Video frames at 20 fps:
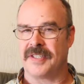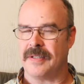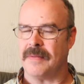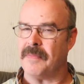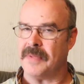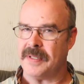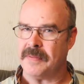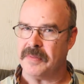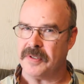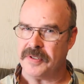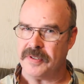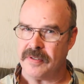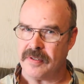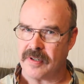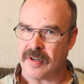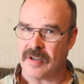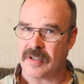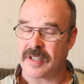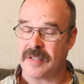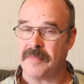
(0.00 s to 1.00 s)
Some people do
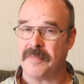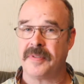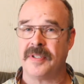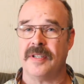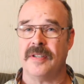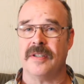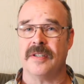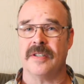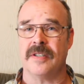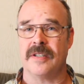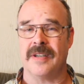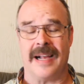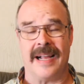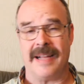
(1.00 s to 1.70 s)
it on computer.